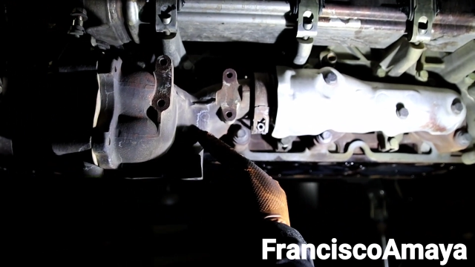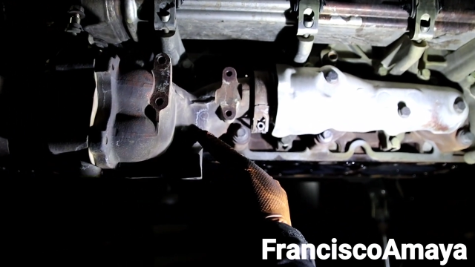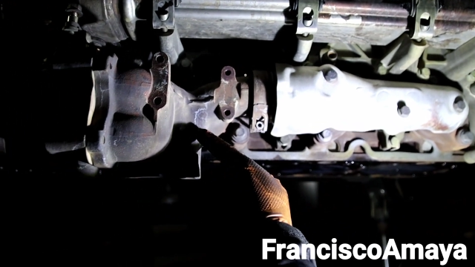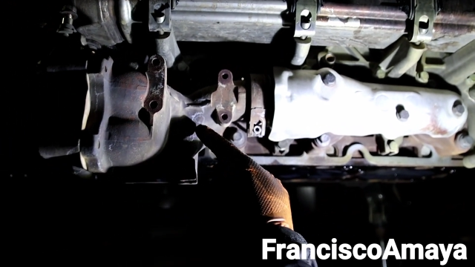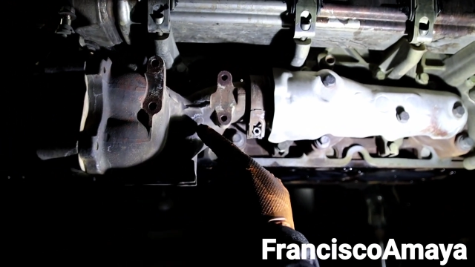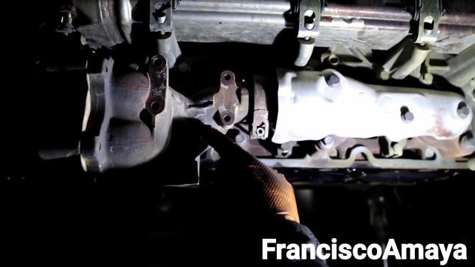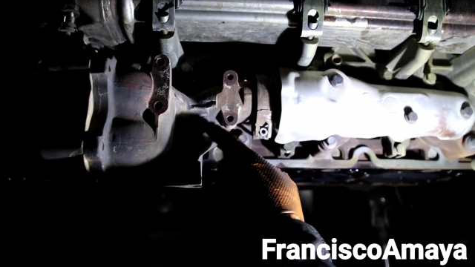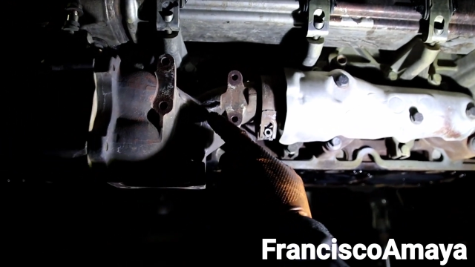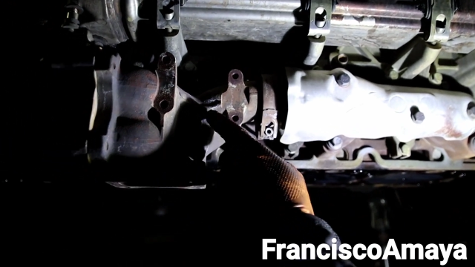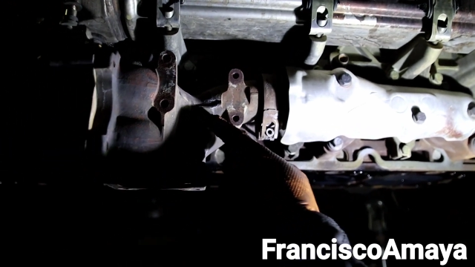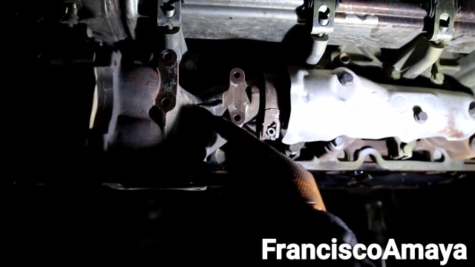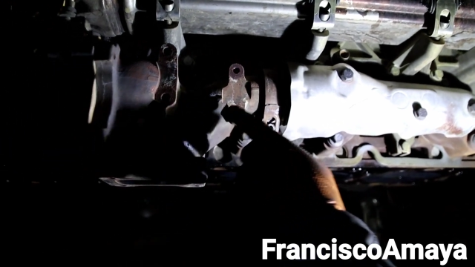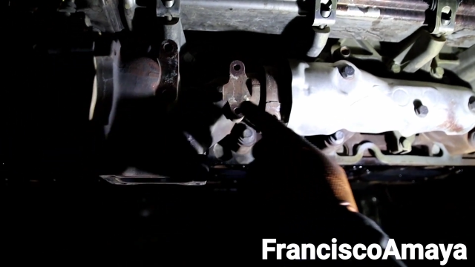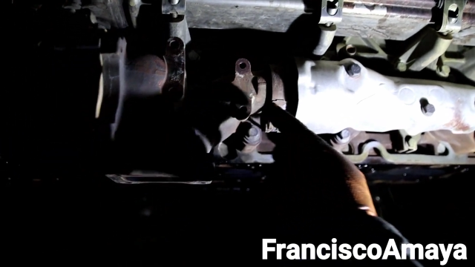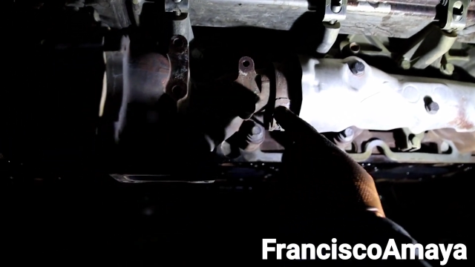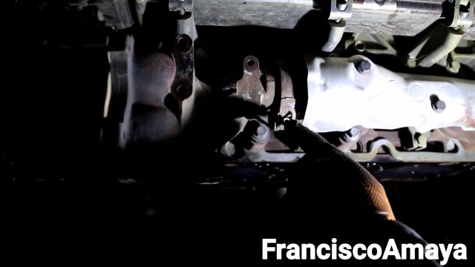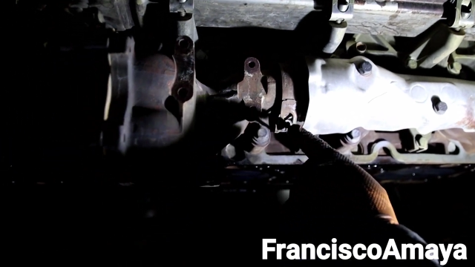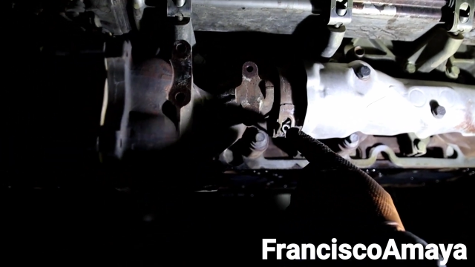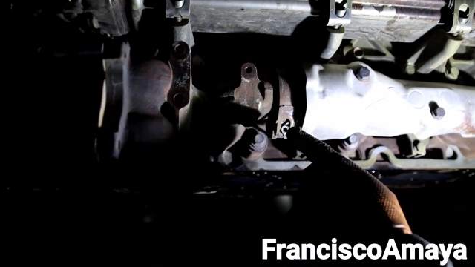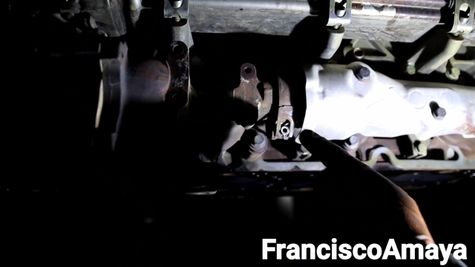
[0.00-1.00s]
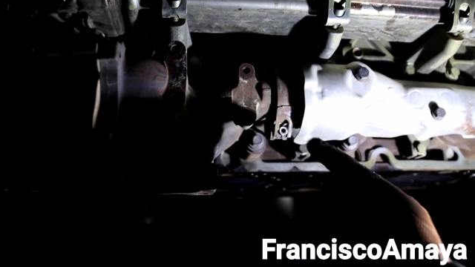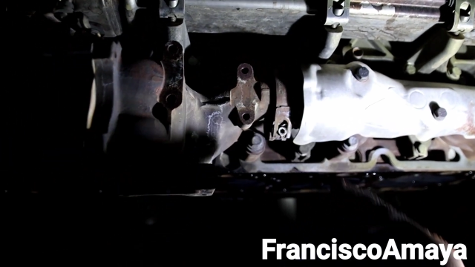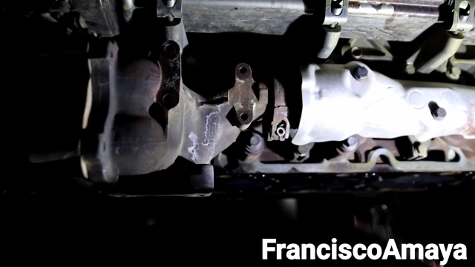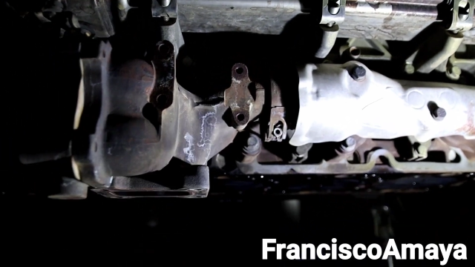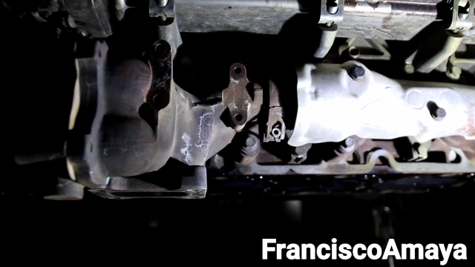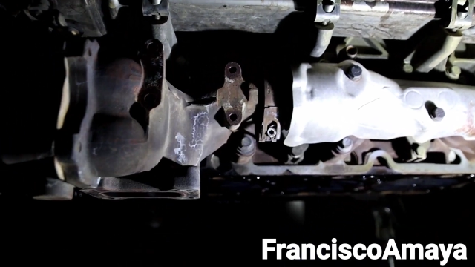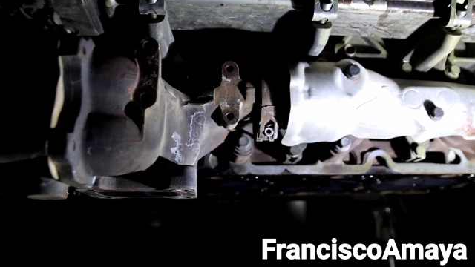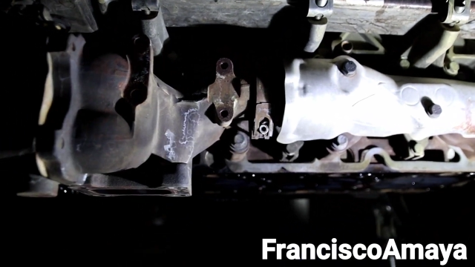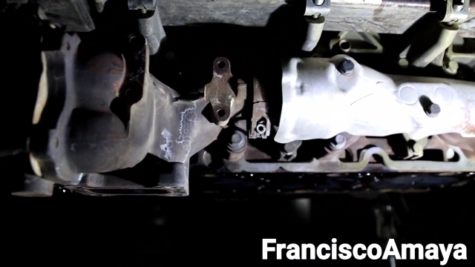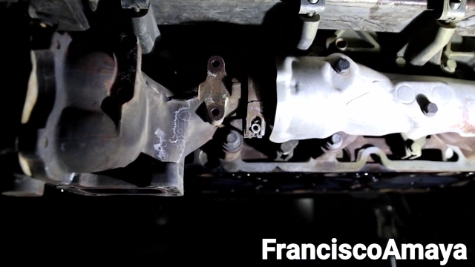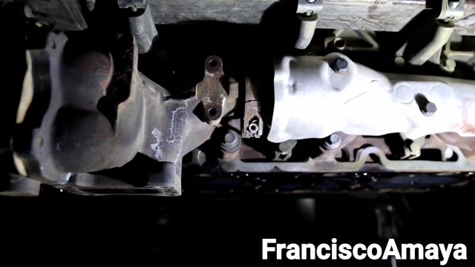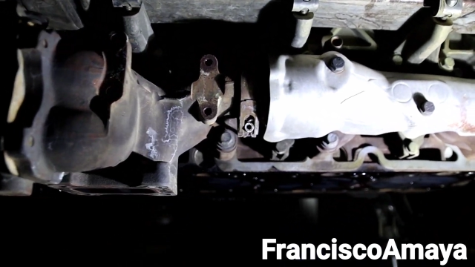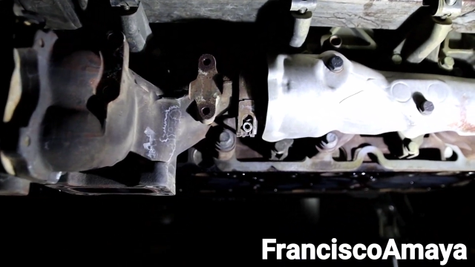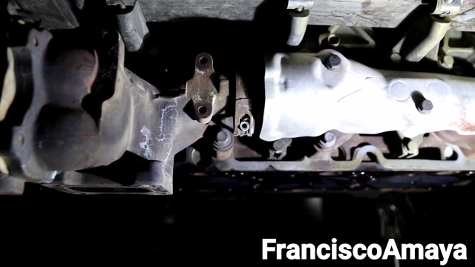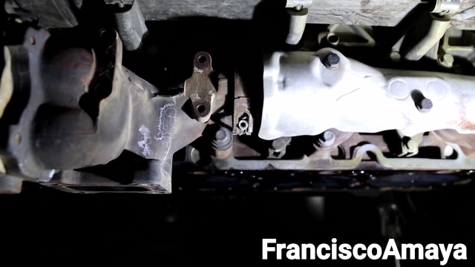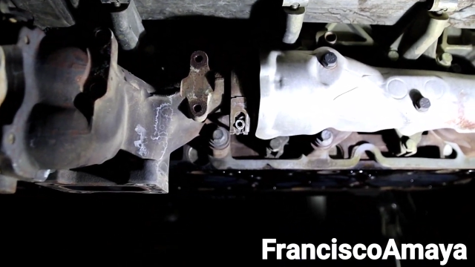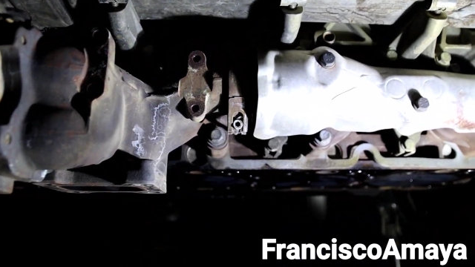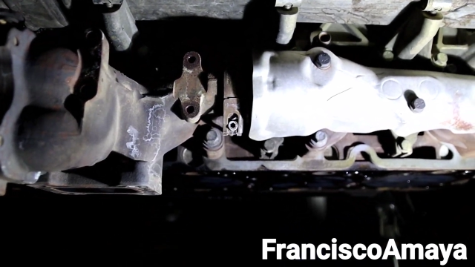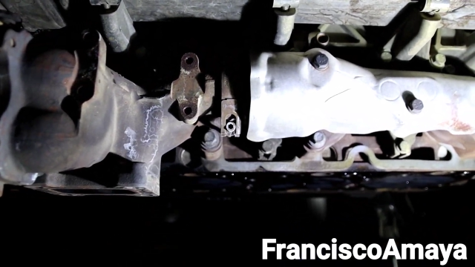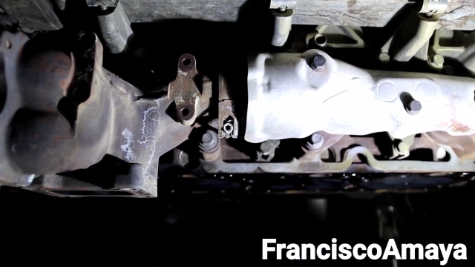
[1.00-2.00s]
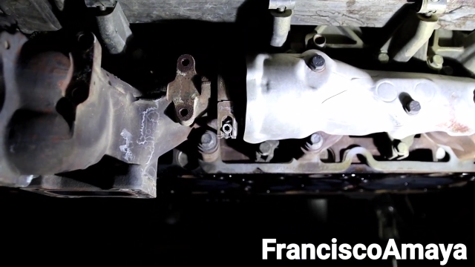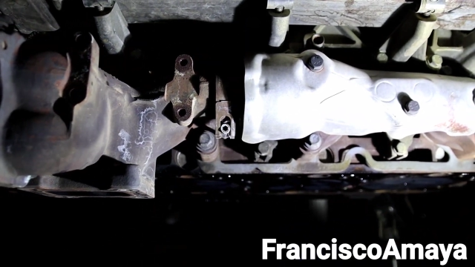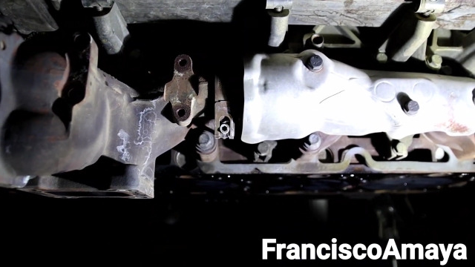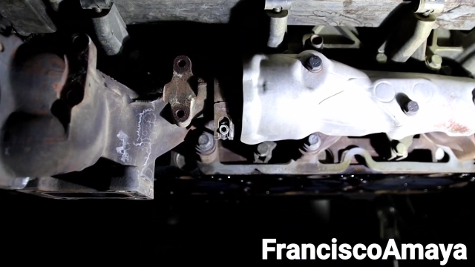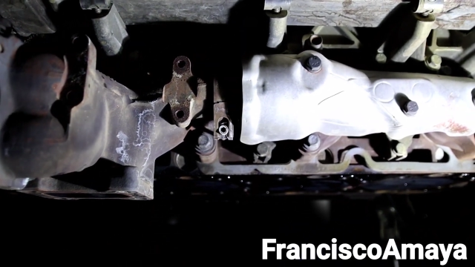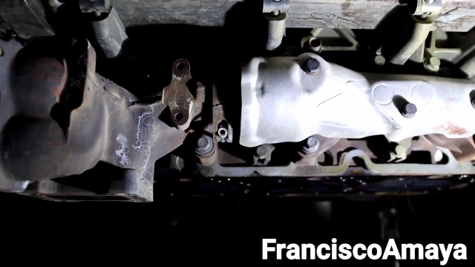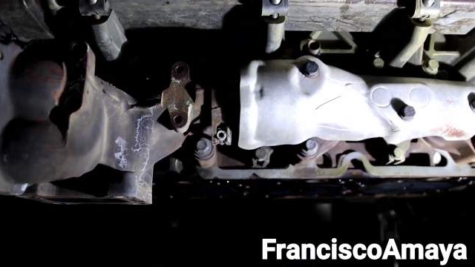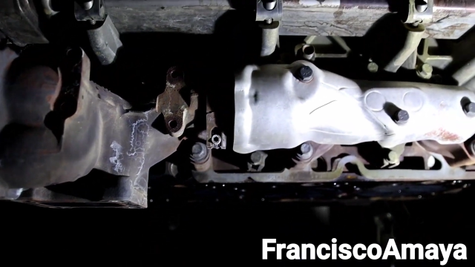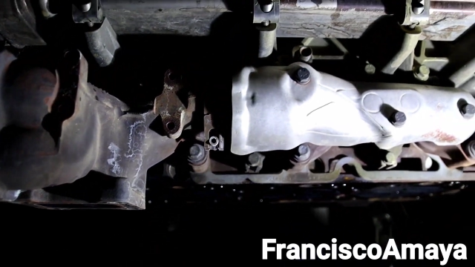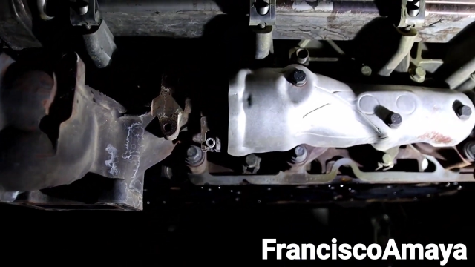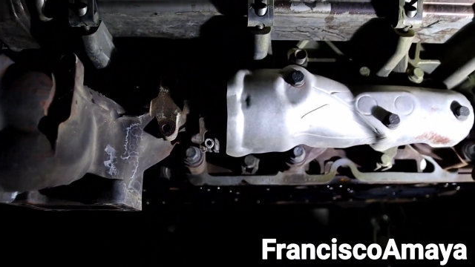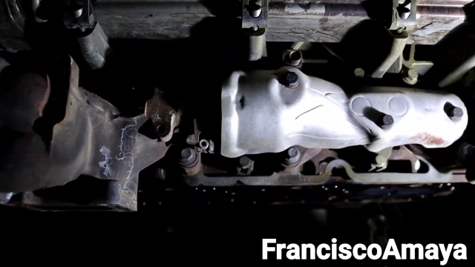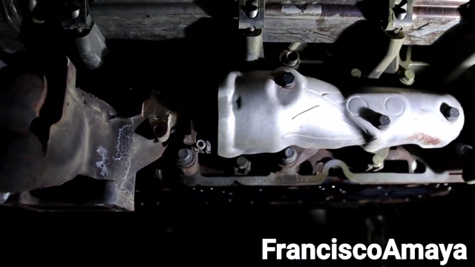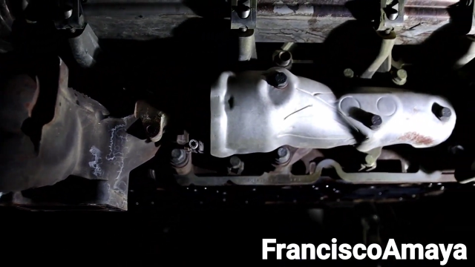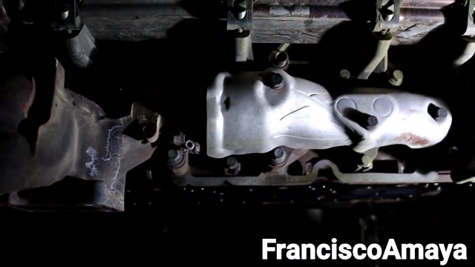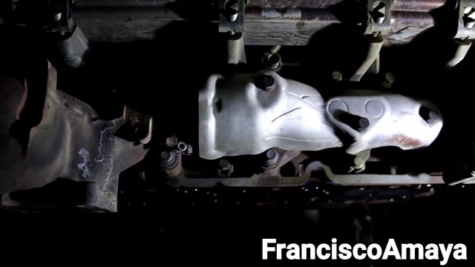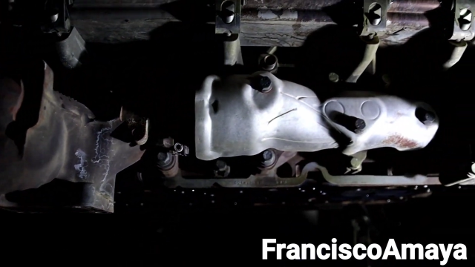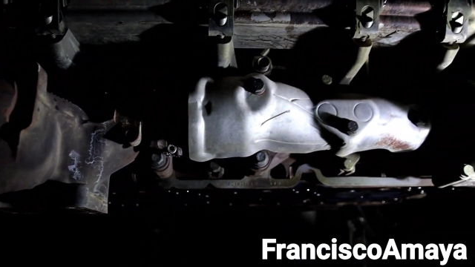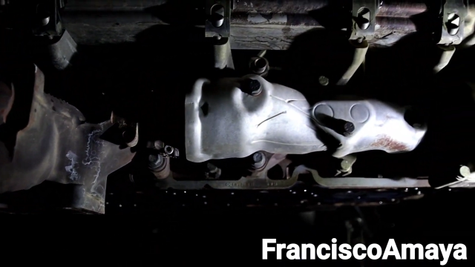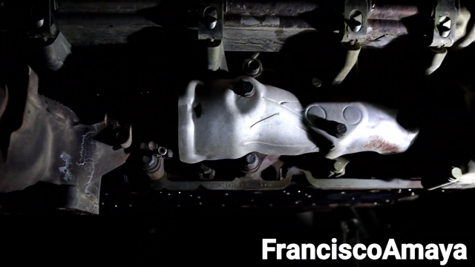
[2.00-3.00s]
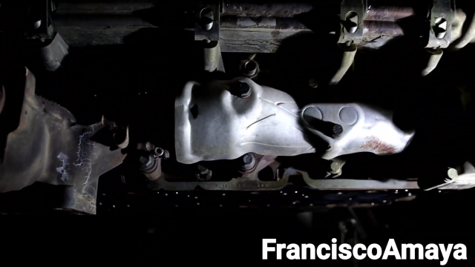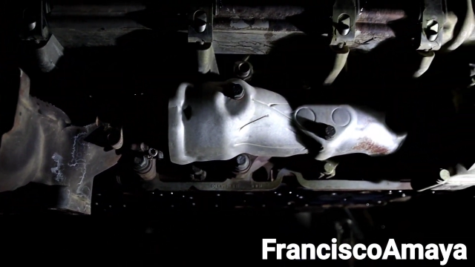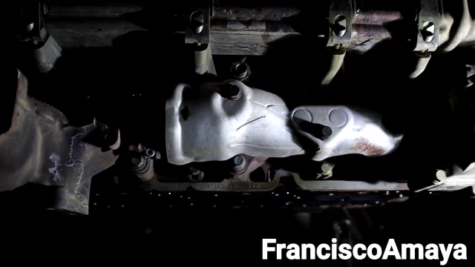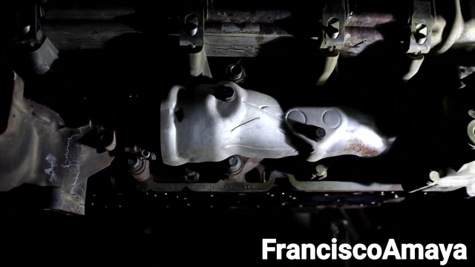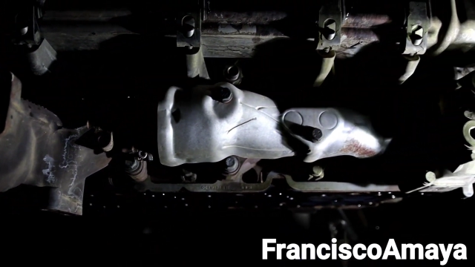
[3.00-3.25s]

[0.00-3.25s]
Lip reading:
No face is visible, so there are no lips to read.